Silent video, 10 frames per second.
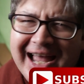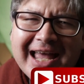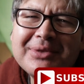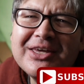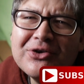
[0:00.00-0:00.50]
I
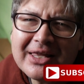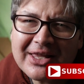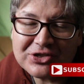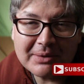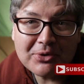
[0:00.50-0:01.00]
am the internet
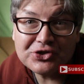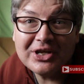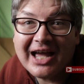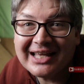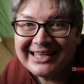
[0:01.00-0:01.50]
legend, the most
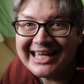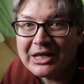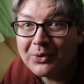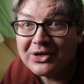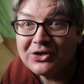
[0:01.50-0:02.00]
unique content
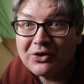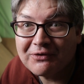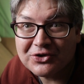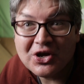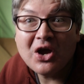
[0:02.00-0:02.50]
anywhere in the
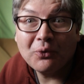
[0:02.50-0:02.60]
universe,